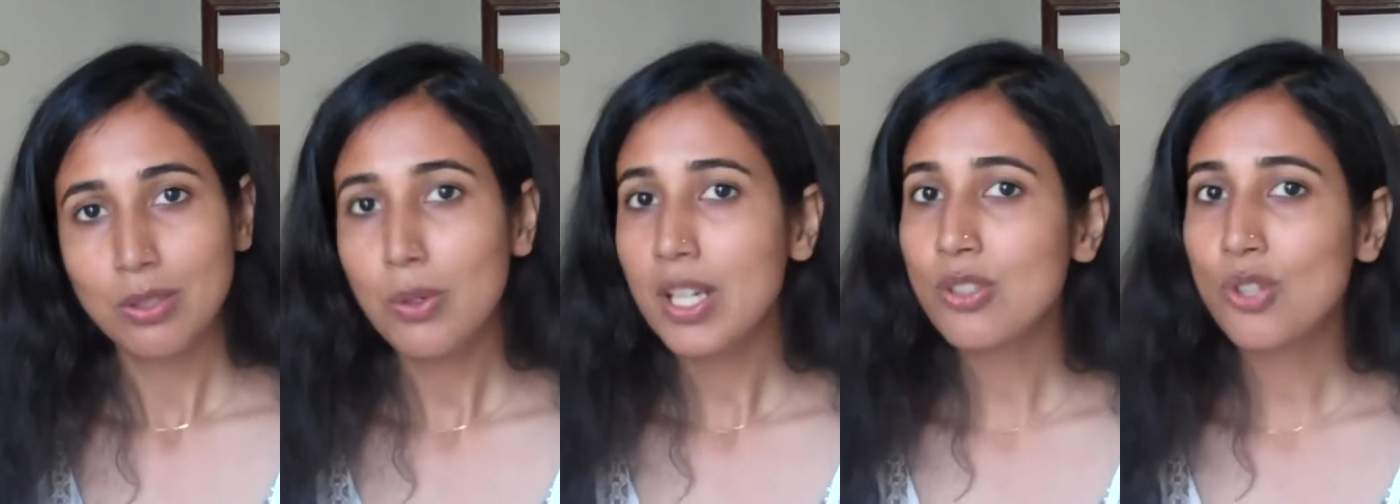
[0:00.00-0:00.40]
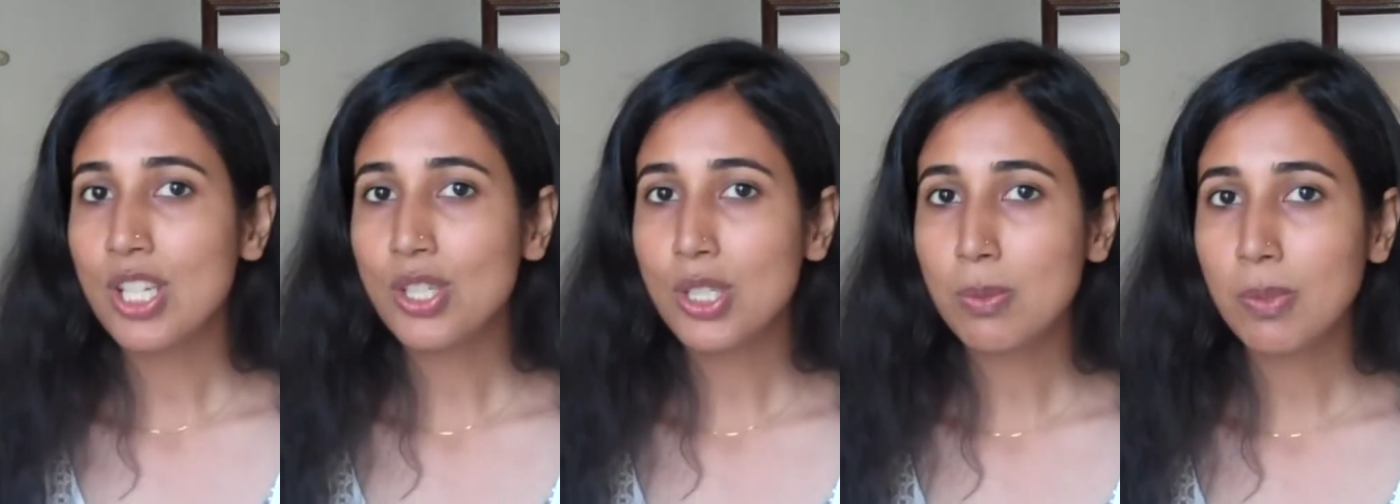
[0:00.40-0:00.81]
Through
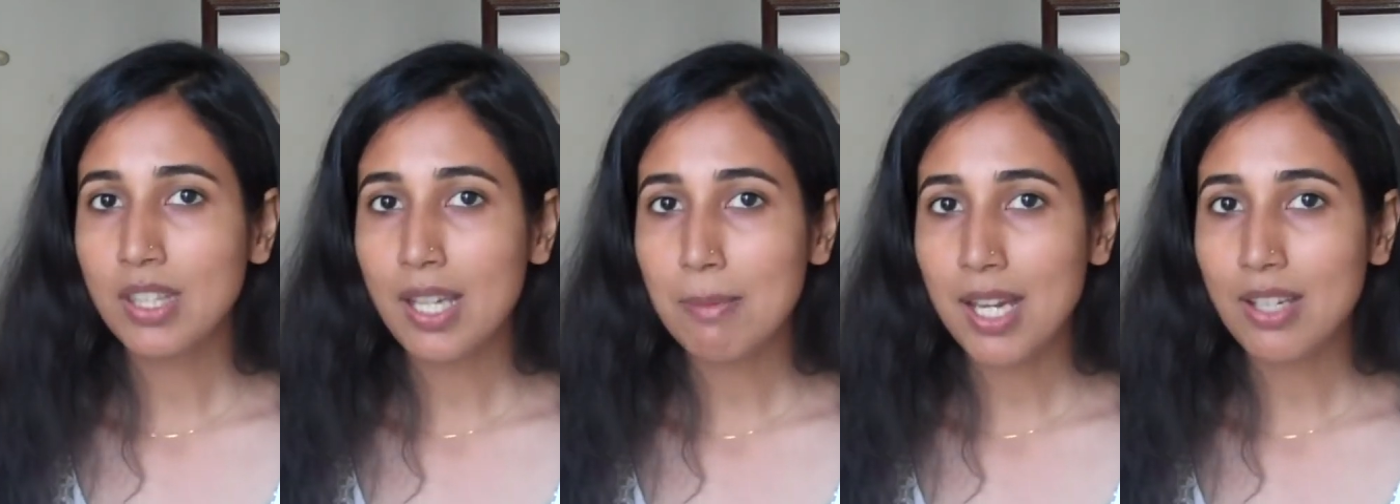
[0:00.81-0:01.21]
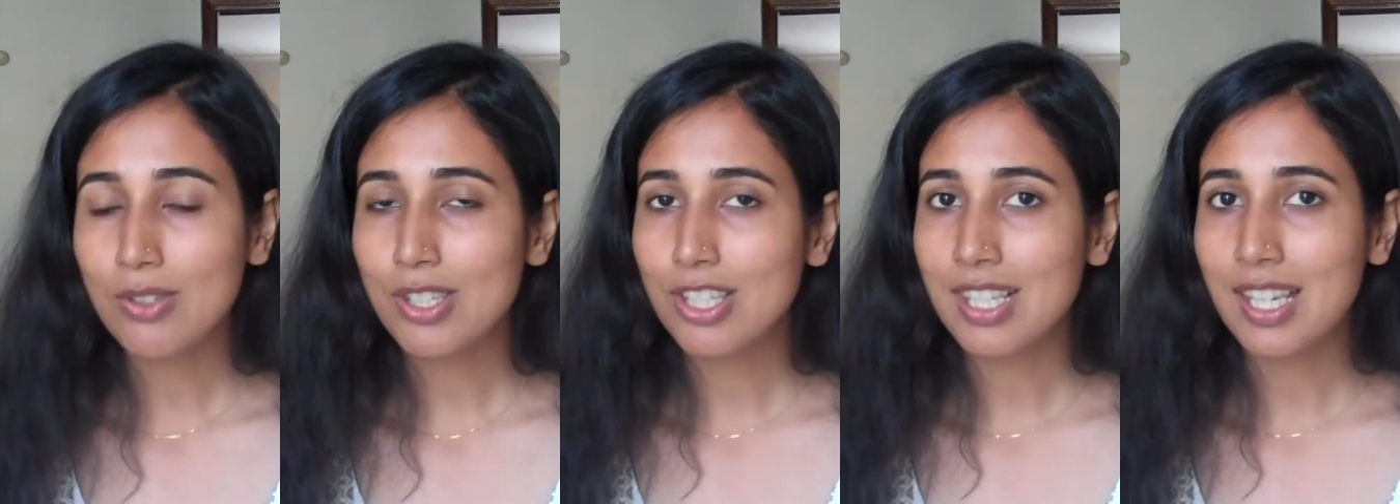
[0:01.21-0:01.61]
exchanges with them, I
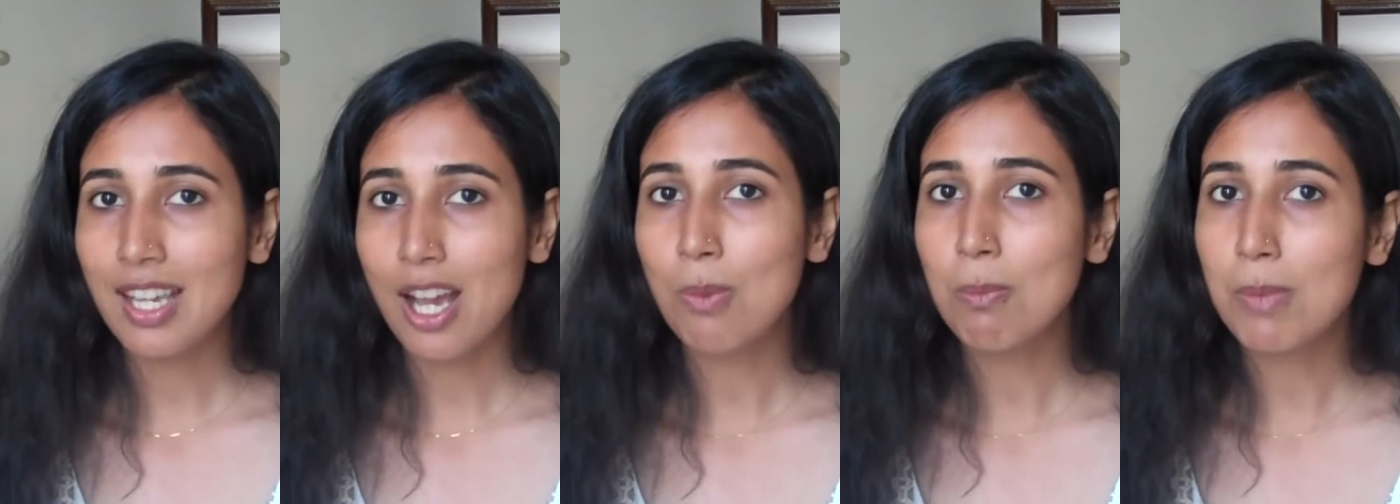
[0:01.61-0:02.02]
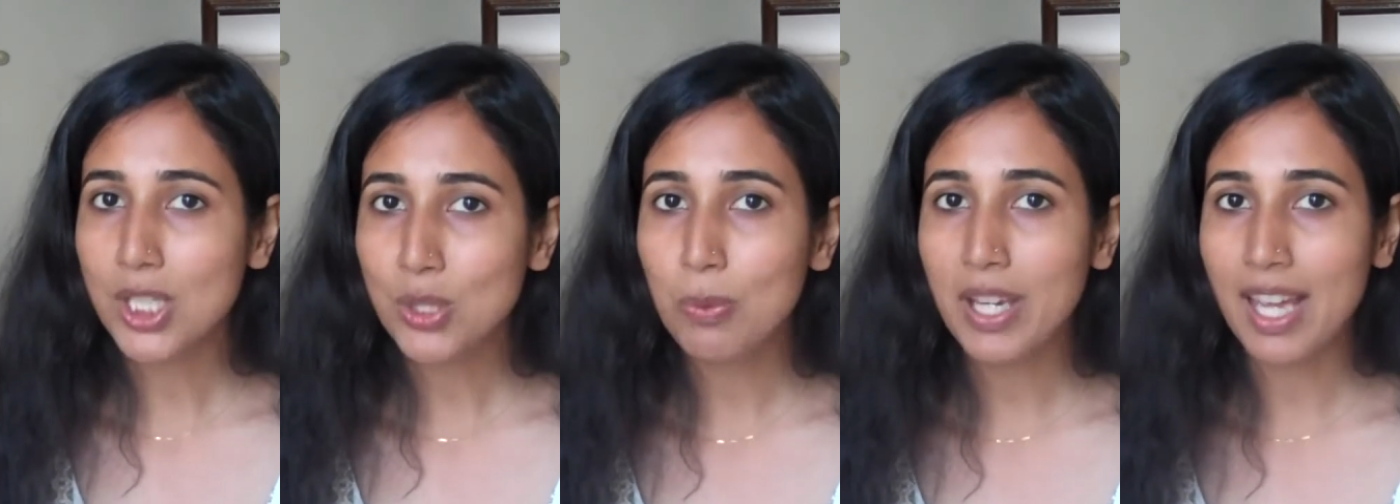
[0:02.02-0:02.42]
could see how
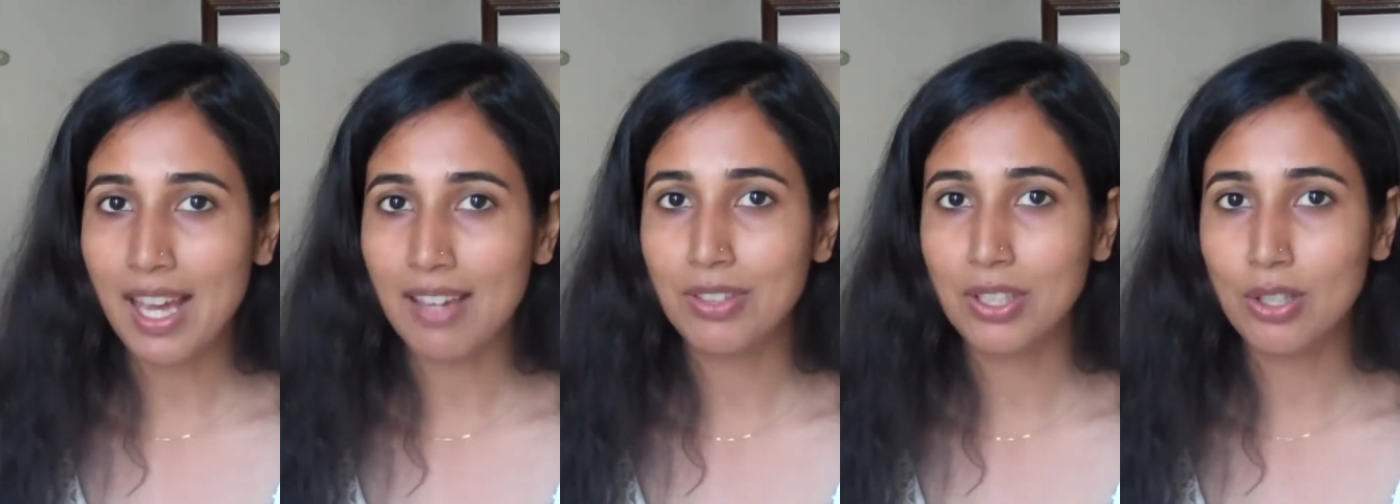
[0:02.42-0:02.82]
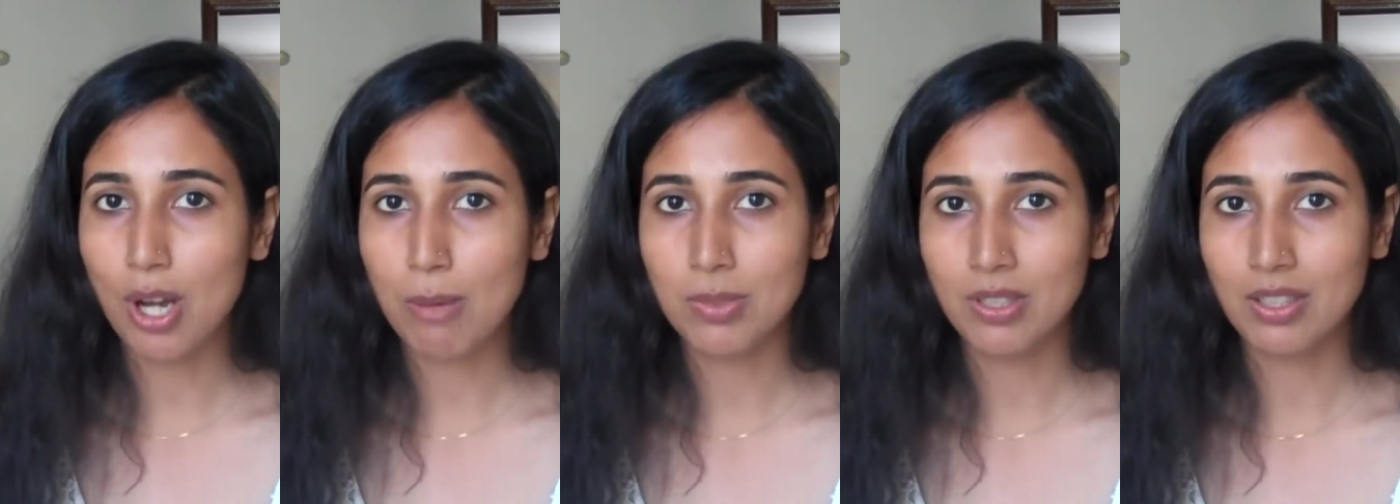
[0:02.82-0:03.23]
much we have in
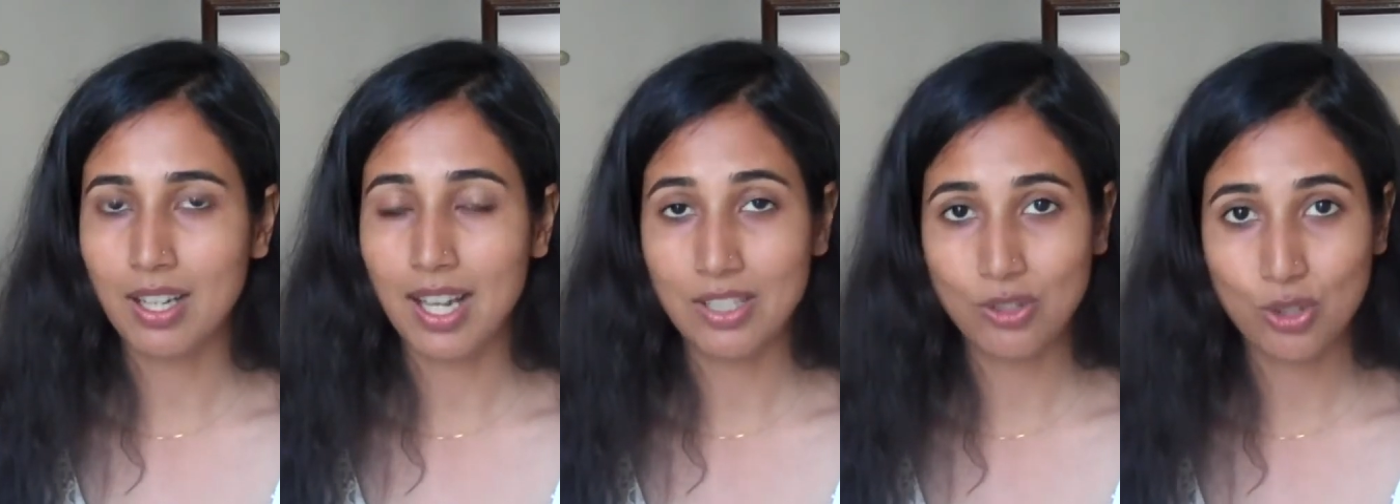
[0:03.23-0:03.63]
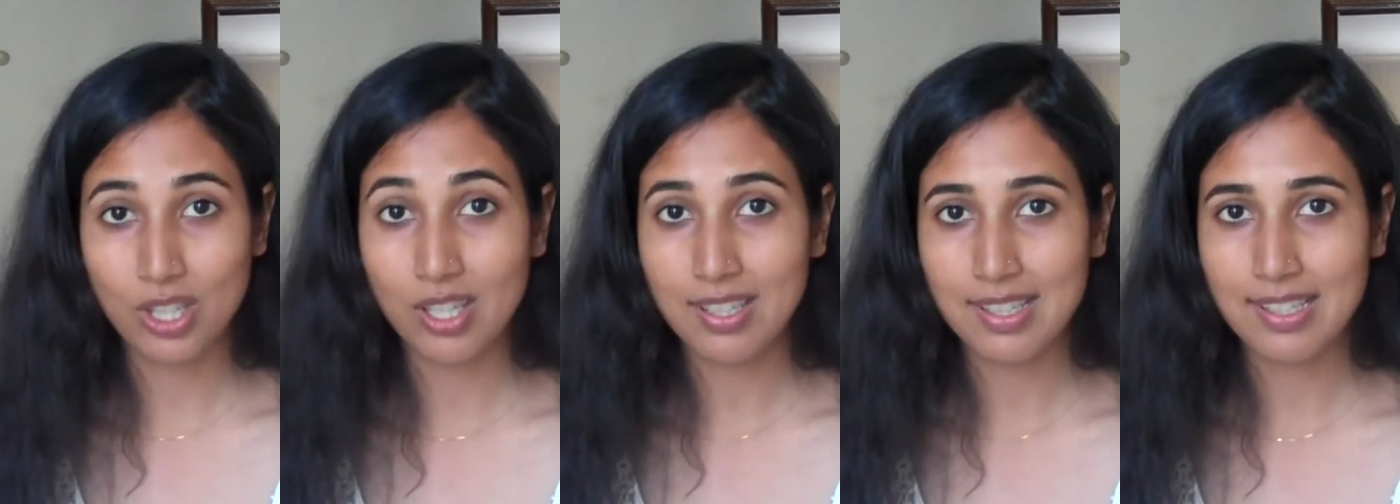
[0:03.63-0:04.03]
common as
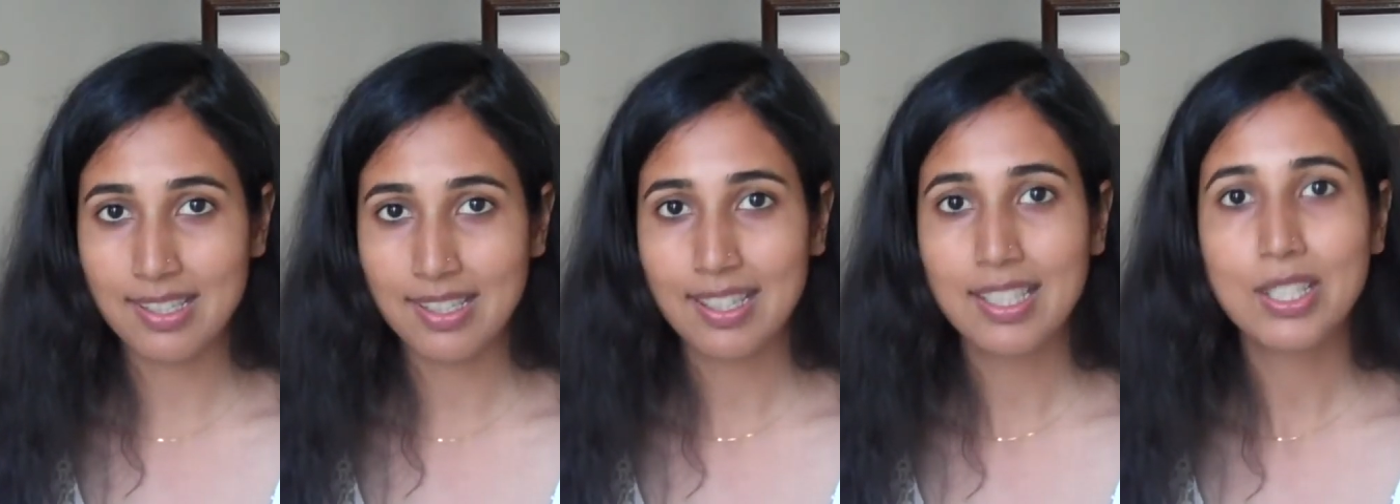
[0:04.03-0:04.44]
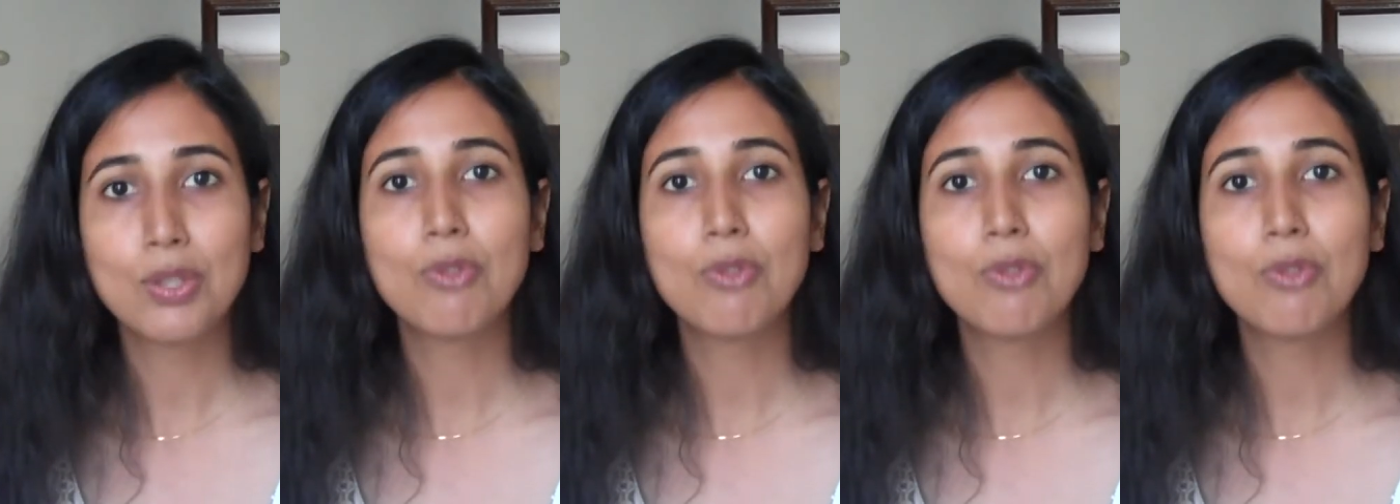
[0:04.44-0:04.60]
journalists,